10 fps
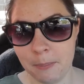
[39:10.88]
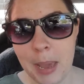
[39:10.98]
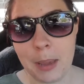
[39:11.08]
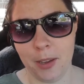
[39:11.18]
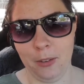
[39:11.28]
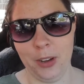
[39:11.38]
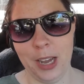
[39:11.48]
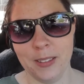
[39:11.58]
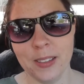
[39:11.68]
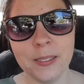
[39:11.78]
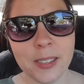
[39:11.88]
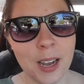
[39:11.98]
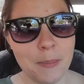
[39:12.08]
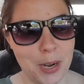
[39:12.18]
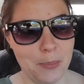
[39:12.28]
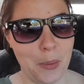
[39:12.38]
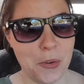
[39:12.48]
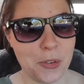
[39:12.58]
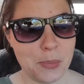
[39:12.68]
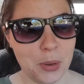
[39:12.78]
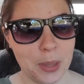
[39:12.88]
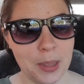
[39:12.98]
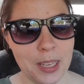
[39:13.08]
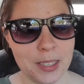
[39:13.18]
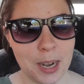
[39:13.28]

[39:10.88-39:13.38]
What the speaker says: Maybe I'll find a better poetry book than this